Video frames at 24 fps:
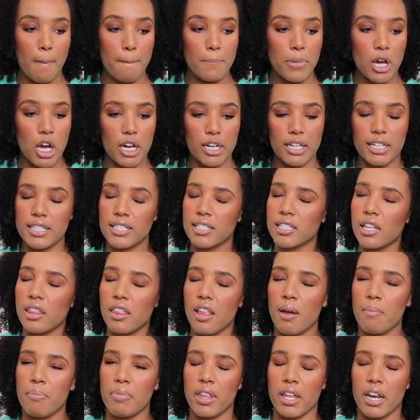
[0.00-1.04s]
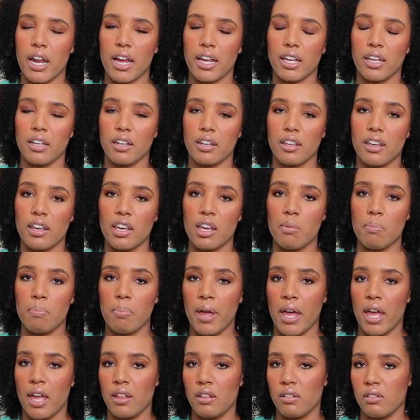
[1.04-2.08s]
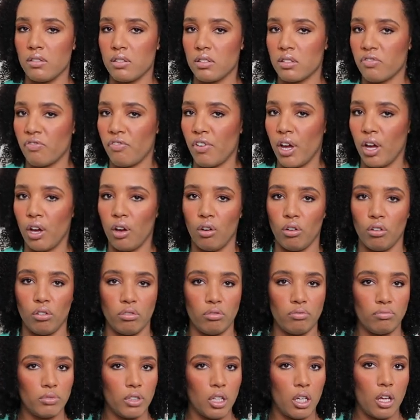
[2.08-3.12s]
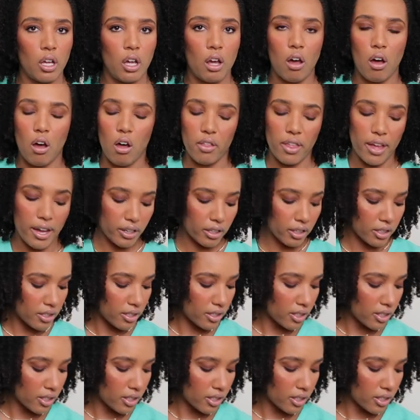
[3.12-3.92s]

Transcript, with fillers: pockets in them that I can keep pens, phone, all that good